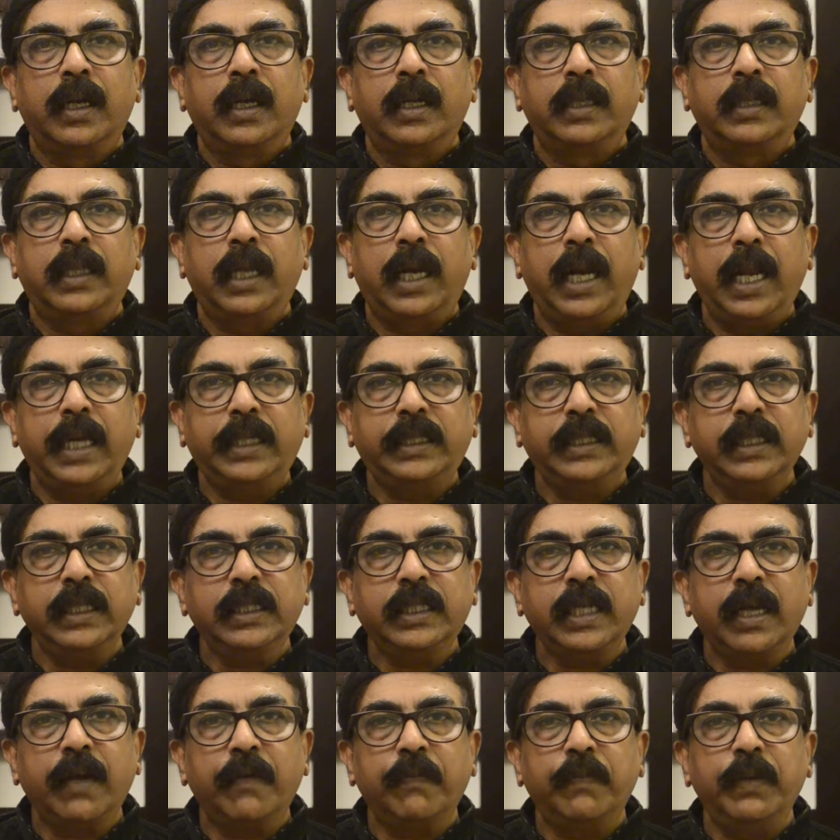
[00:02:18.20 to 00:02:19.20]
The lectures
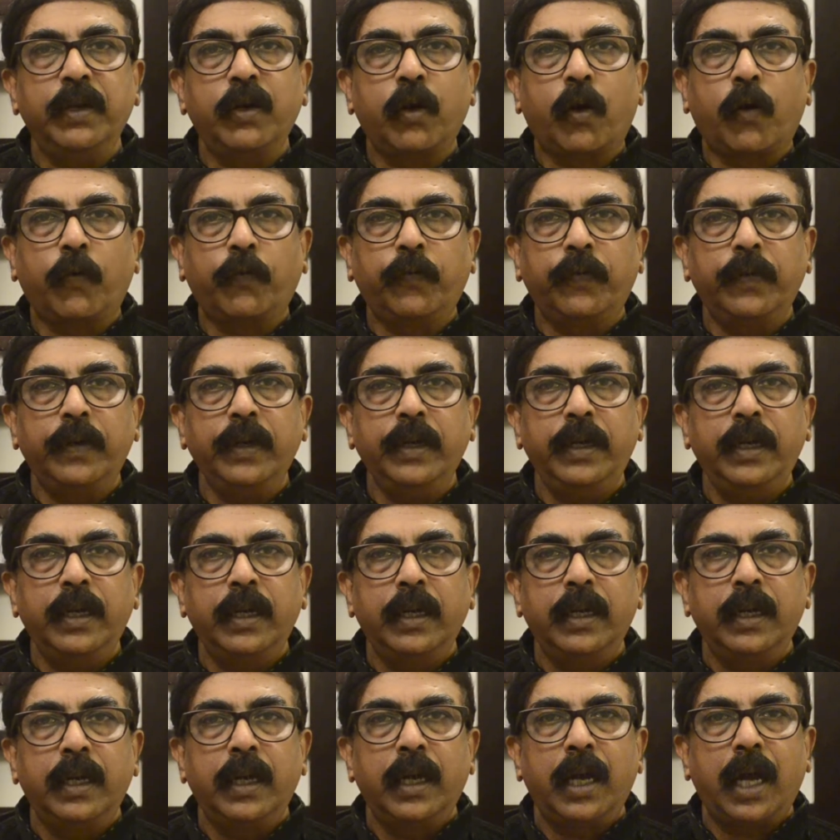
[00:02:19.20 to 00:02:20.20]
have been offered
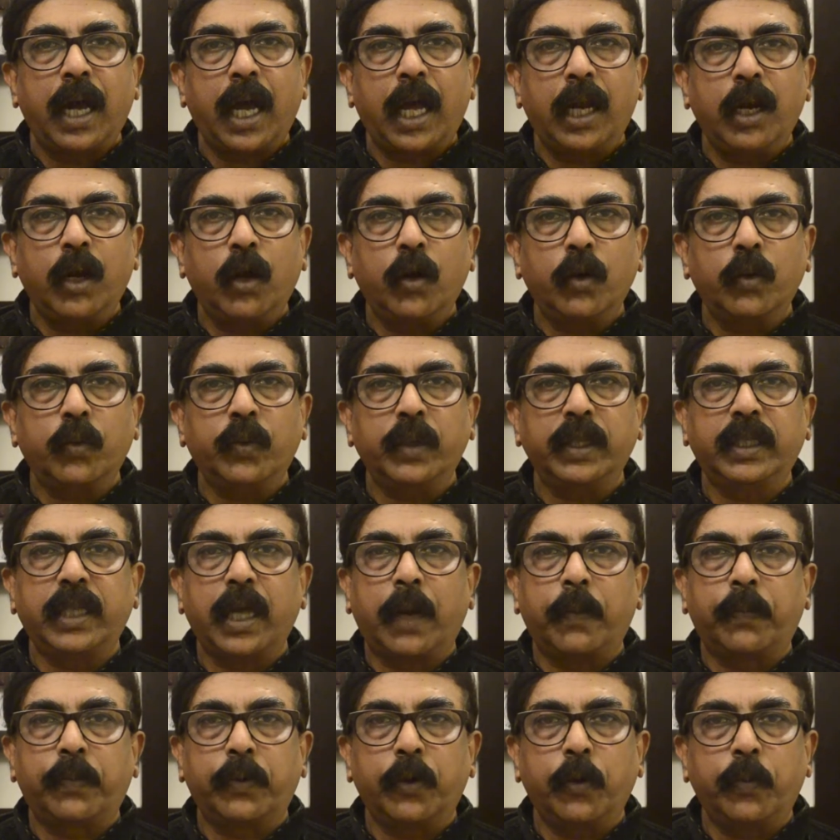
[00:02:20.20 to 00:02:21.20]
along with
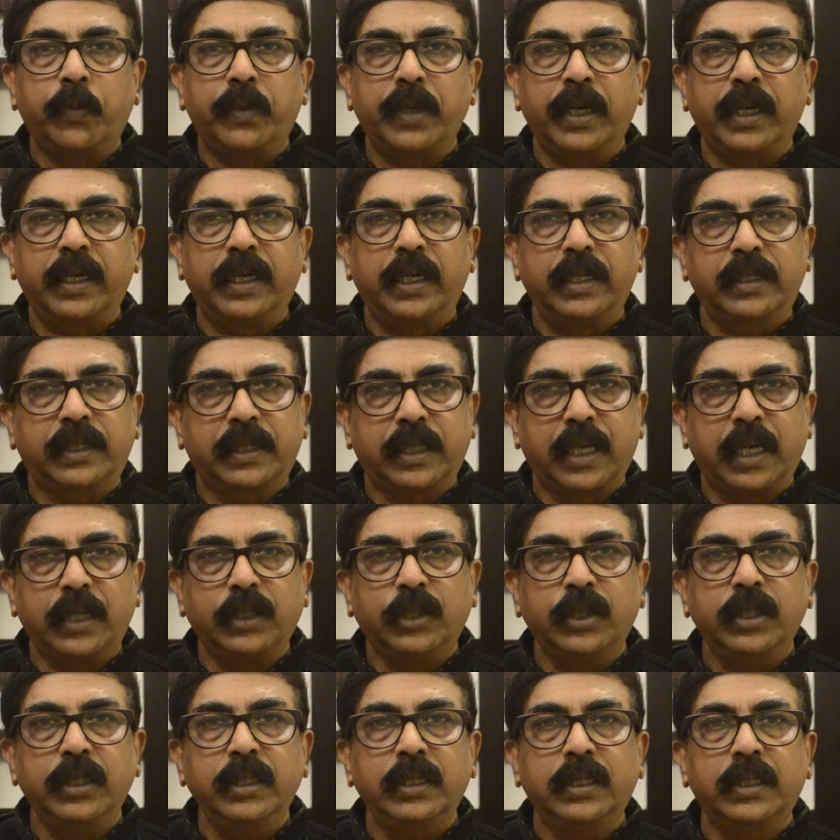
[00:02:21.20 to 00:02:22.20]
appropriate
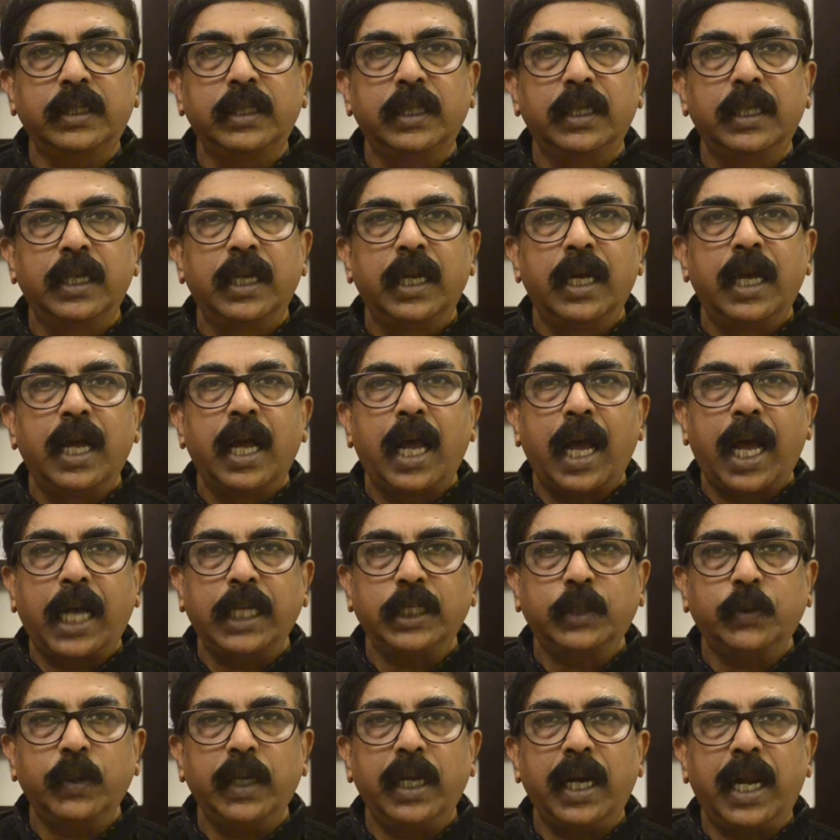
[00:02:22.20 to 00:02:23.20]
discussions
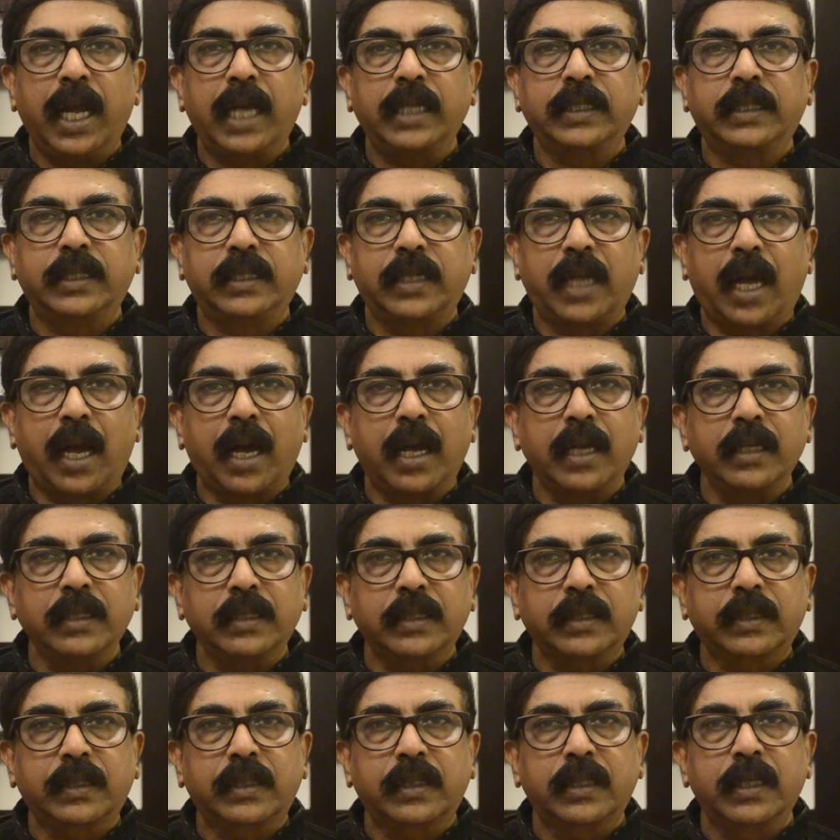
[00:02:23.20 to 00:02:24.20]
as well as
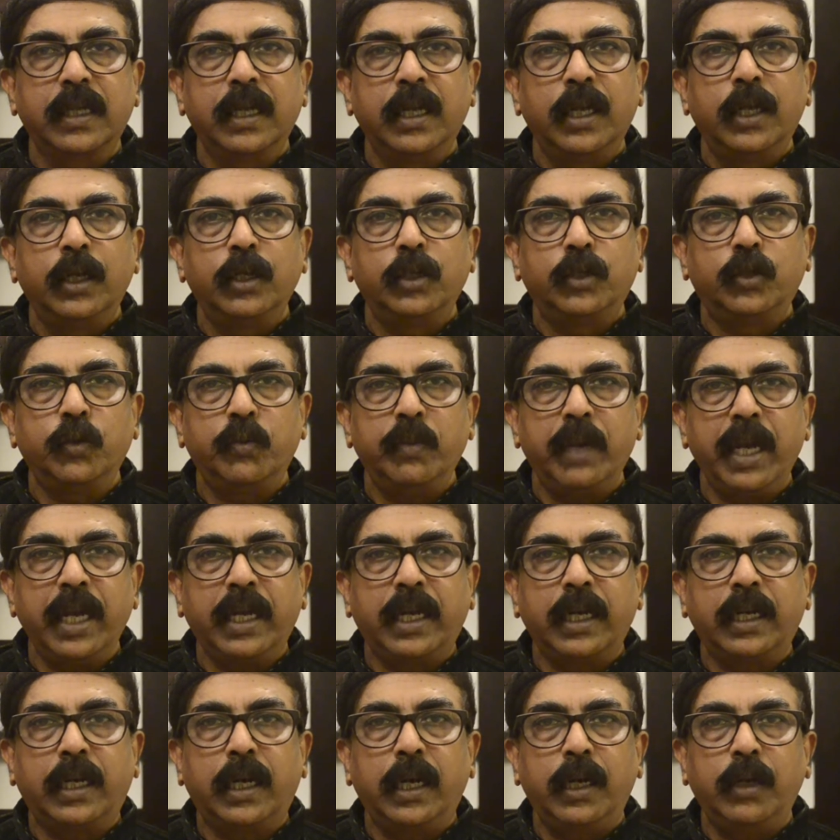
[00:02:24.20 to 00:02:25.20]
tasks to make
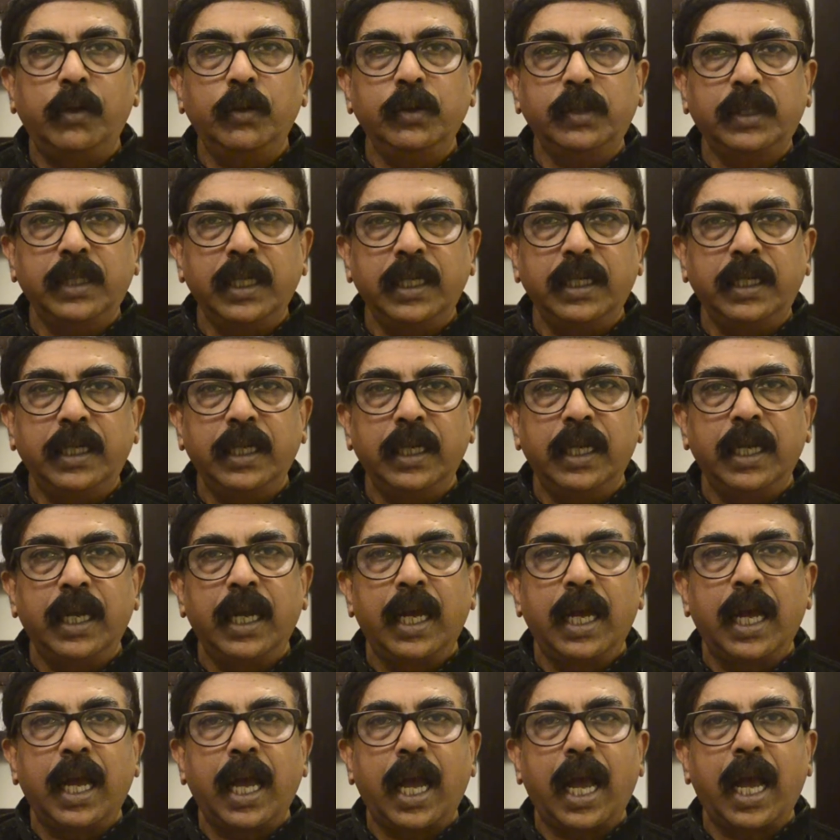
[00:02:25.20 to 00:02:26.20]
it lucid
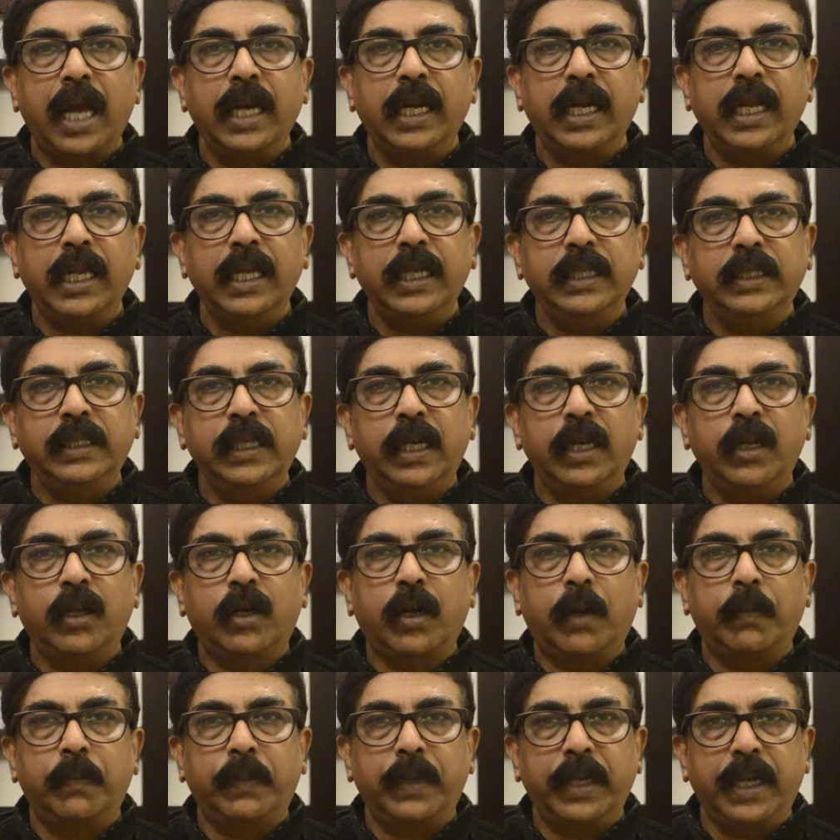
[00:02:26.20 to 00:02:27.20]
and easily
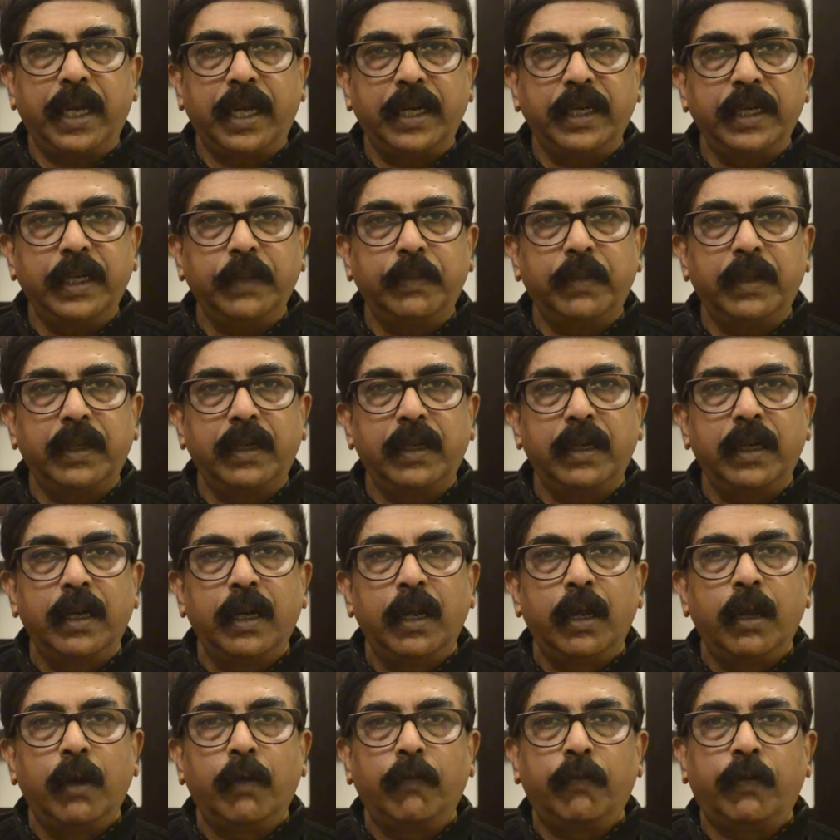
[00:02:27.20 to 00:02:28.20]
comprehensible
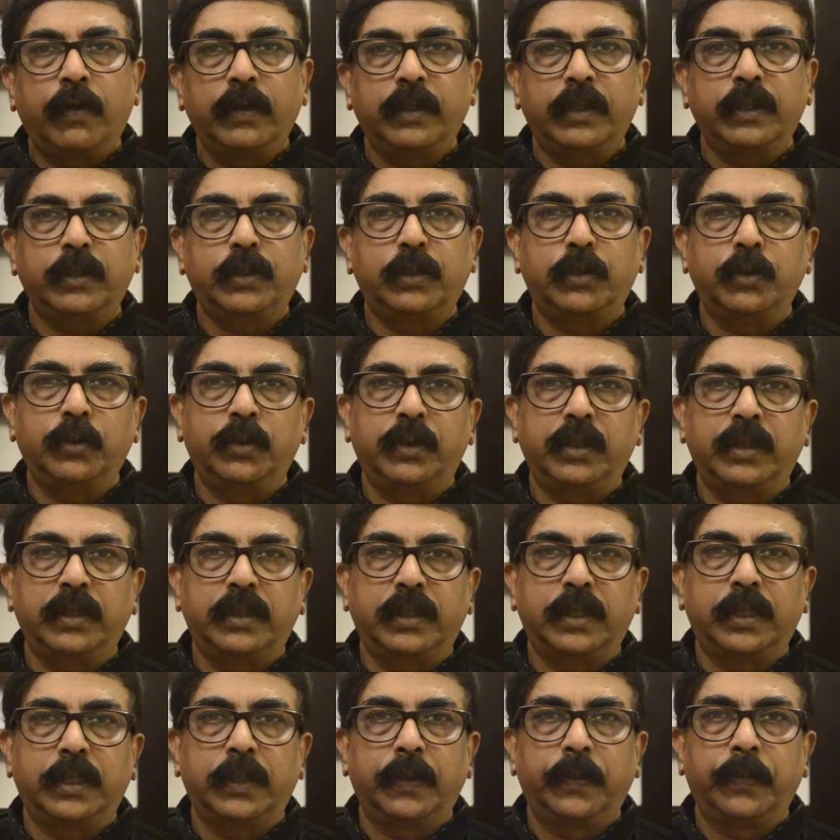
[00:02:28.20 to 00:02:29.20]
for the
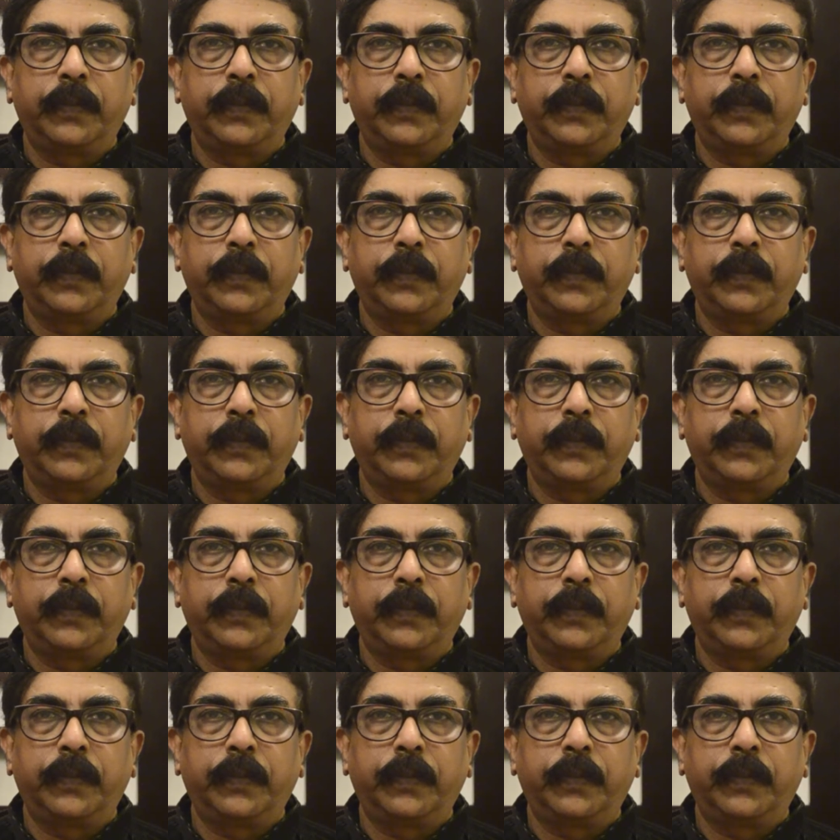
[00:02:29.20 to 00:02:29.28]
students.